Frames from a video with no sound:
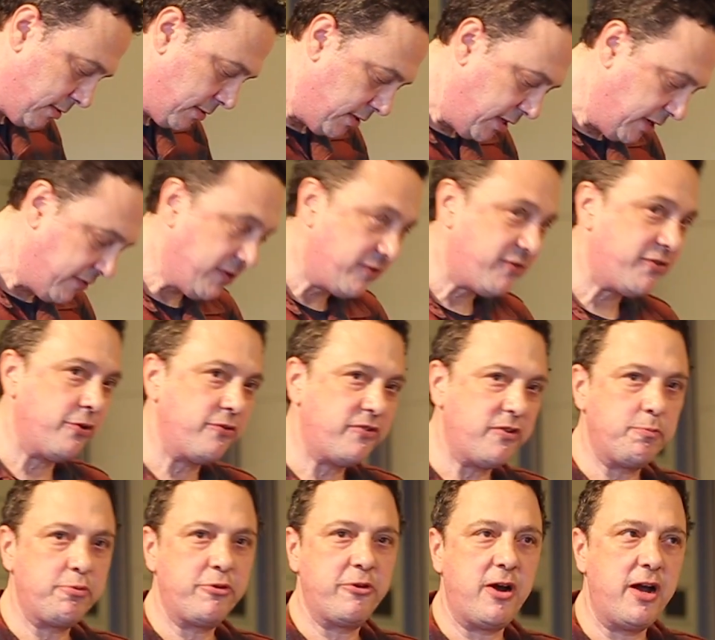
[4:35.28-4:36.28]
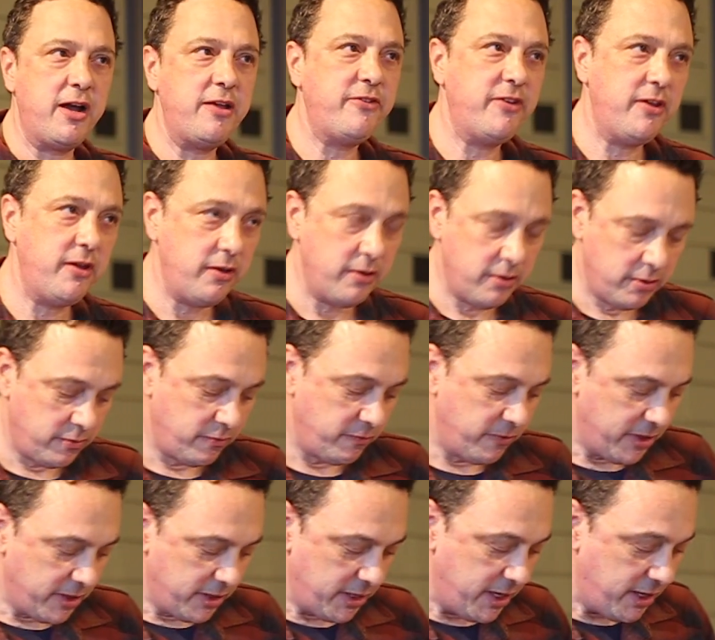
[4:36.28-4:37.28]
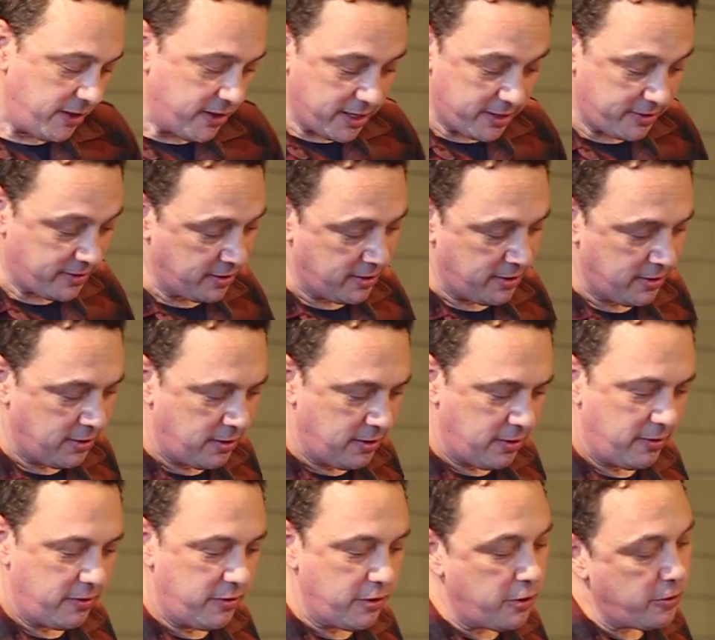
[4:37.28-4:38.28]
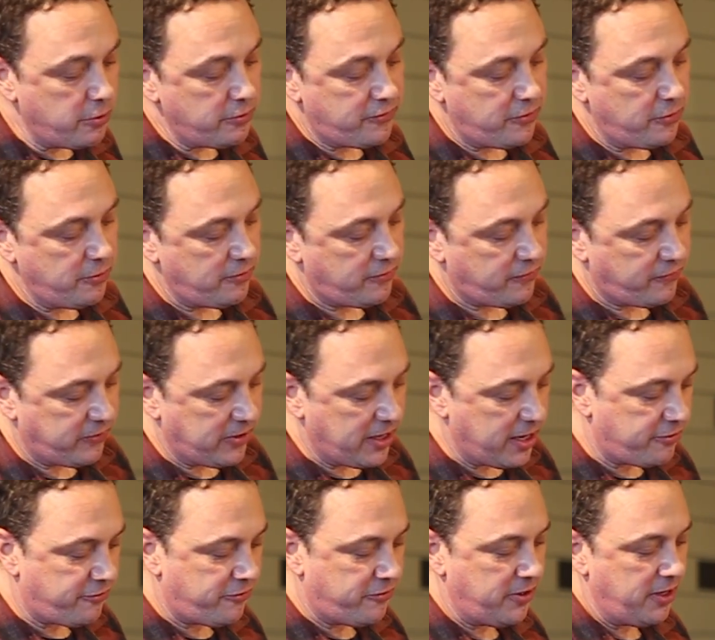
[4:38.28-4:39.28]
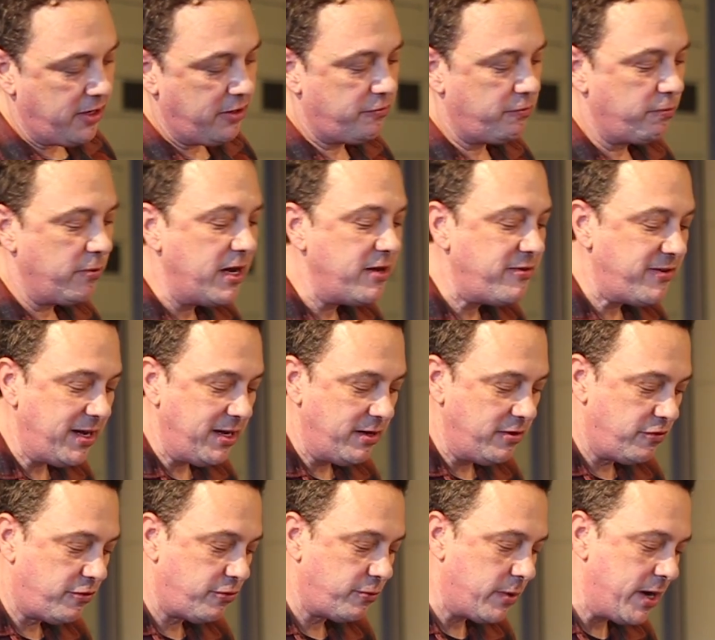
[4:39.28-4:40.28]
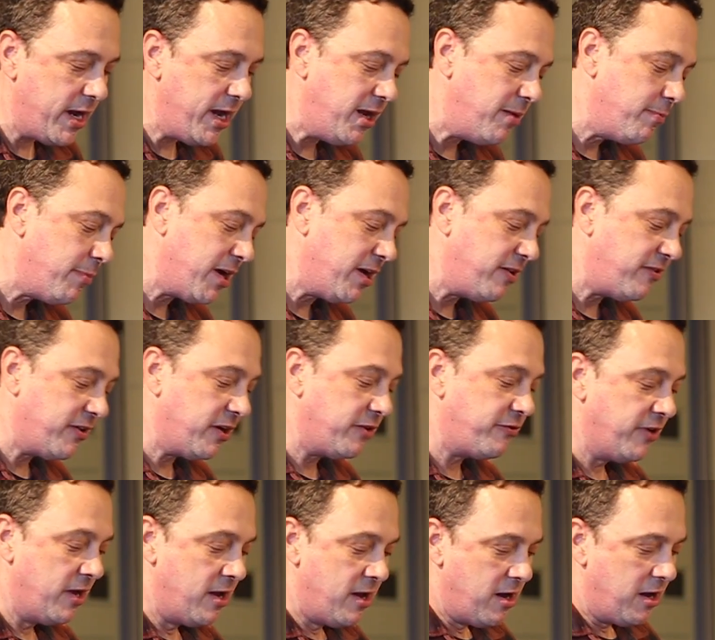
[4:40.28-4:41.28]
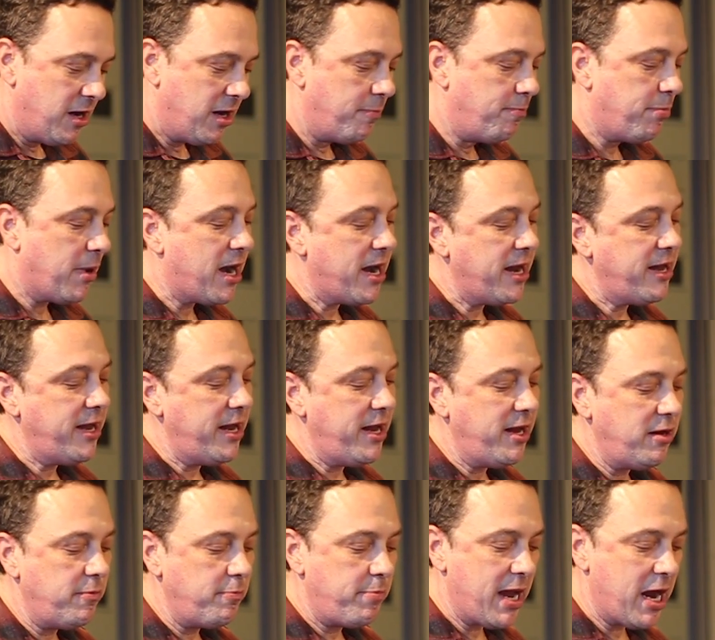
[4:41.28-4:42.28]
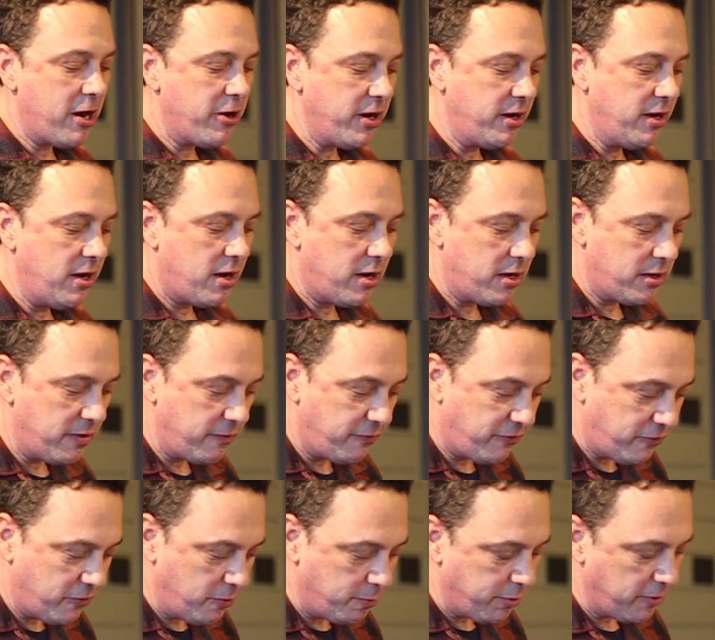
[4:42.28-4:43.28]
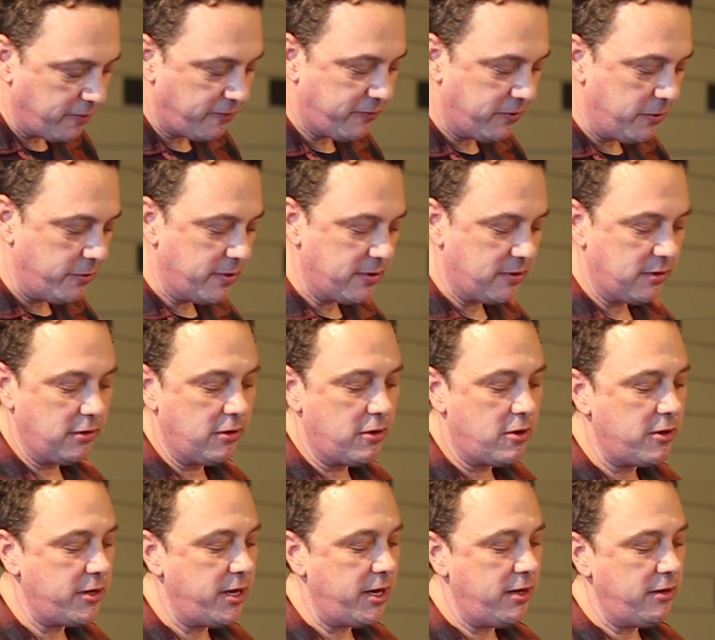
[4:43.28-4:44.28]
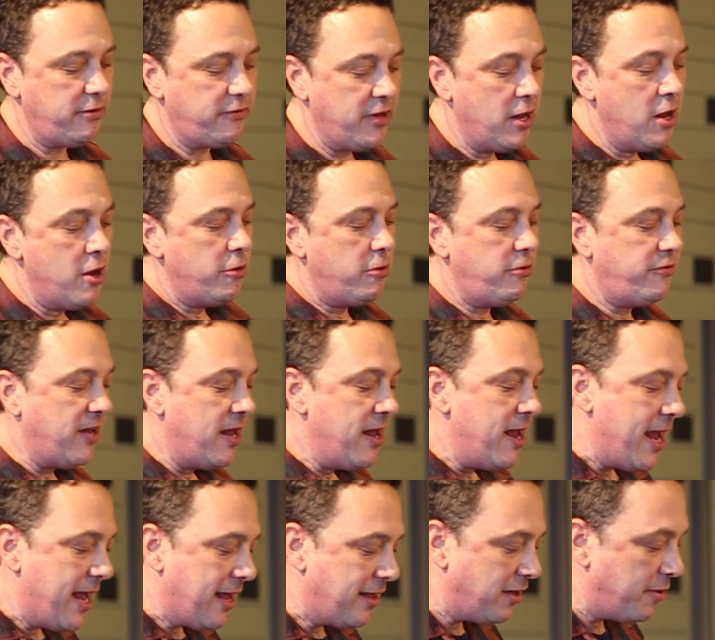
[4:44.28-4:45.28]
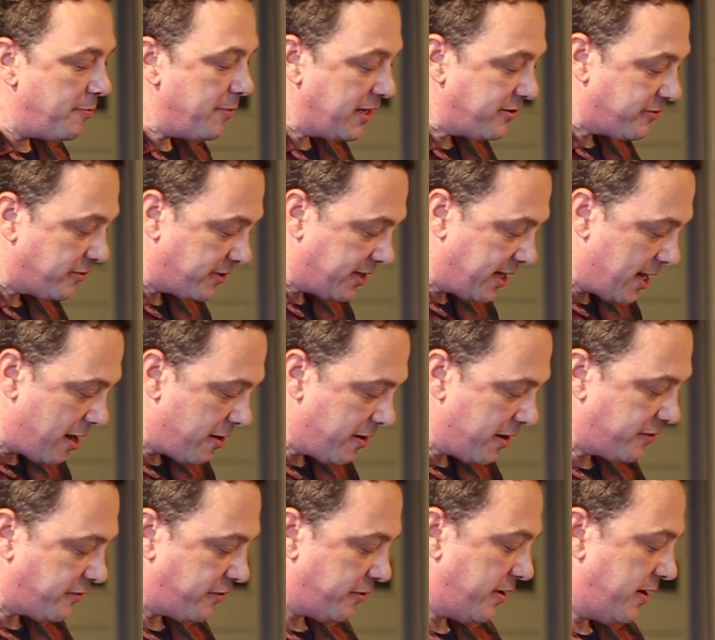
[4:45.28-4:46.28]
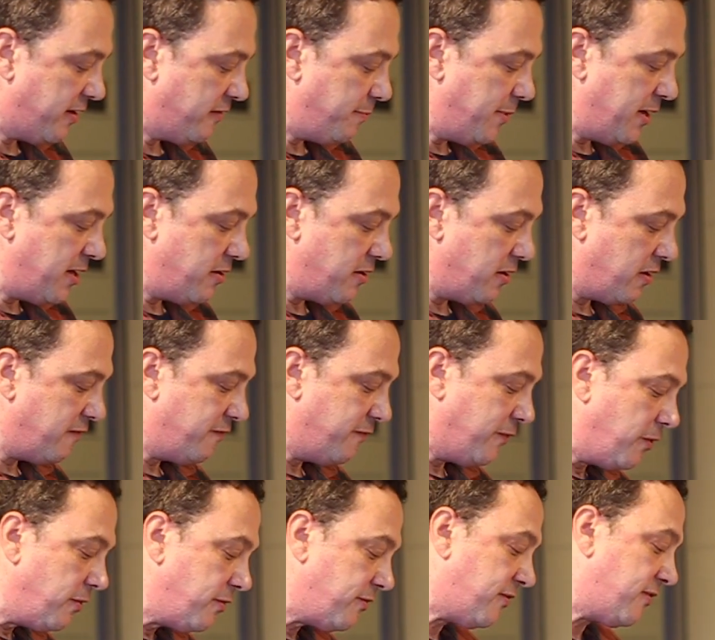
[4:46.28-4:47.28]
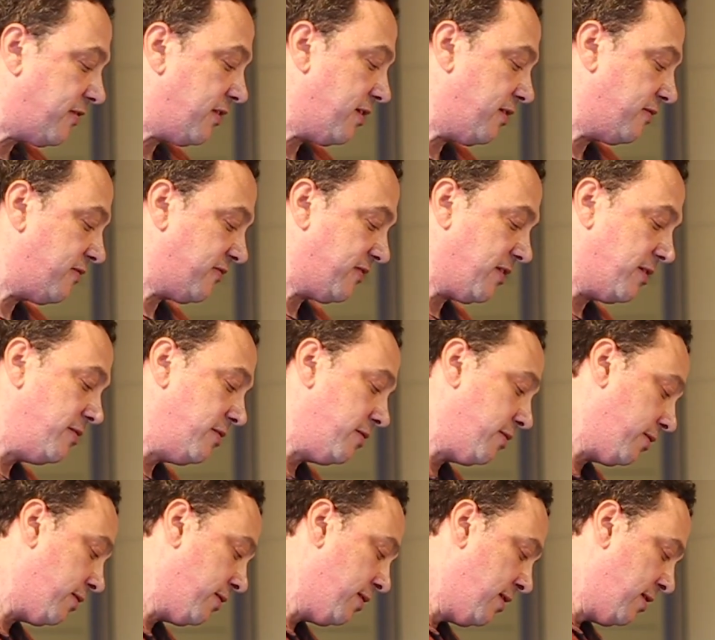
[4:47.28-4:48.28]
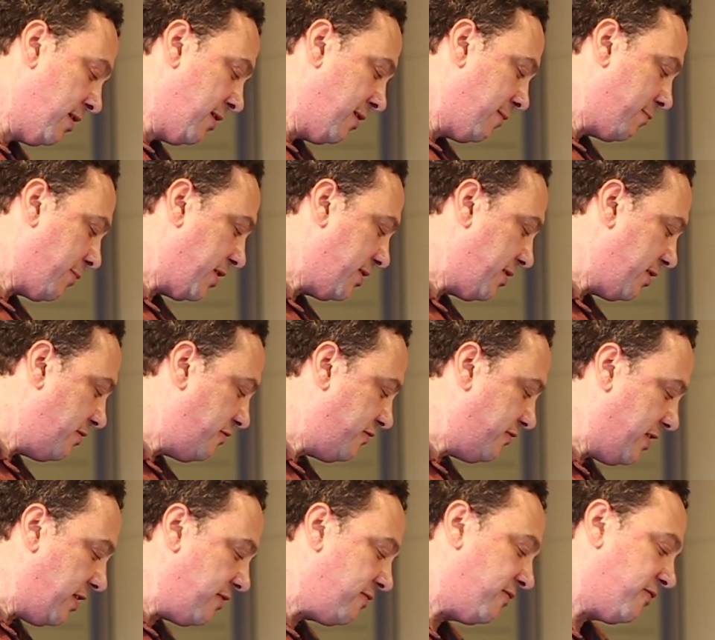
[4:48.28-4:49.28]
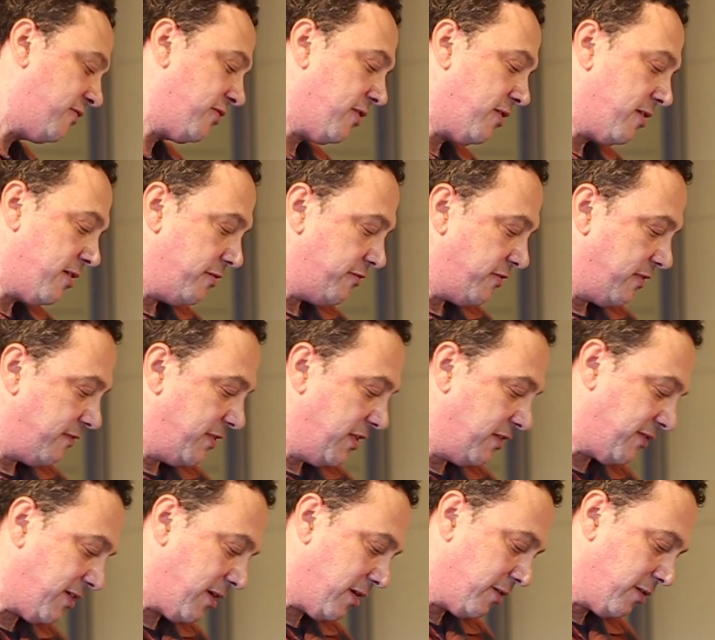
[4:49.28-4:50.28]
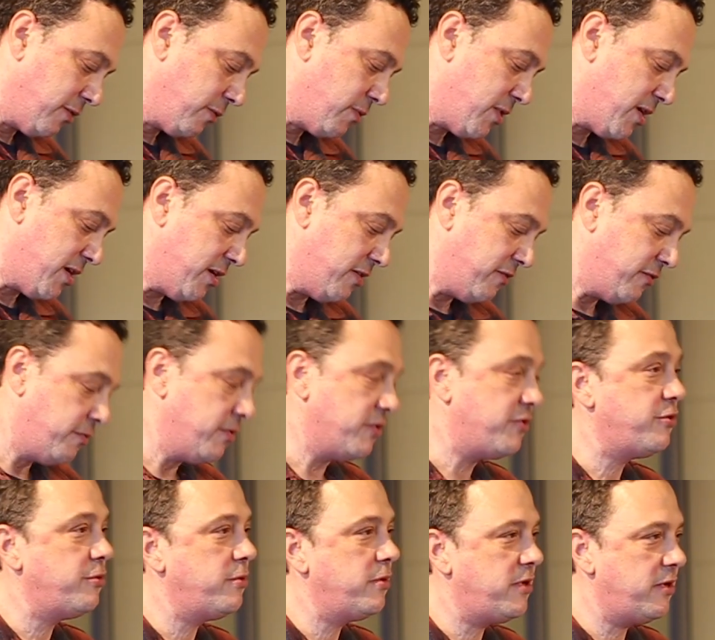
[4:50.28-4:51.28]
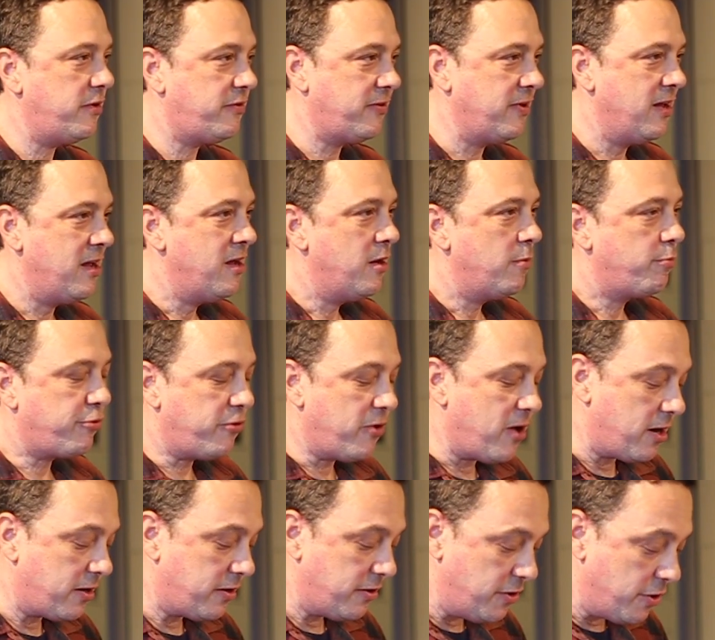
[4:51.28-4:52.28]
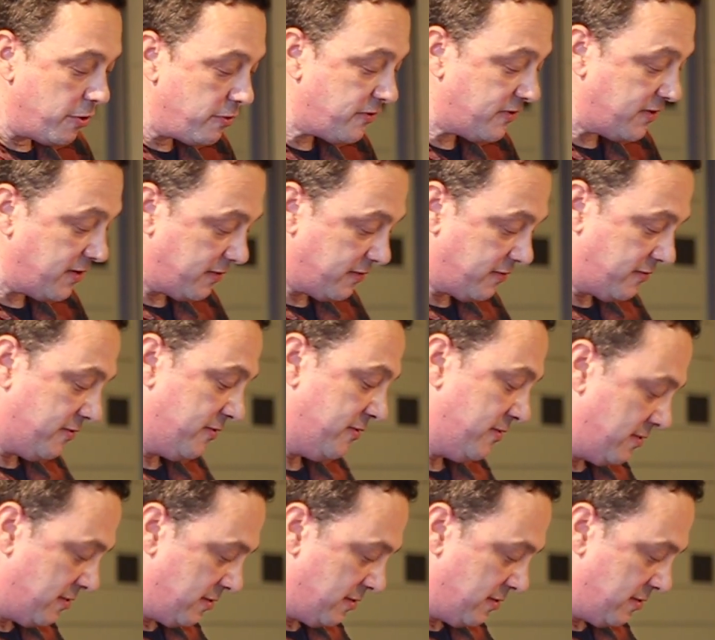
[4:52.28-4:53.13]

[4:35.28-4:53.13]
Is it so surprising, really, that those whose flesh is rent in twain by such abiding paragon of superfluent longings, whose elemental character has been avulsed asunder by the discharge of this otherwise gratuitous prognosis,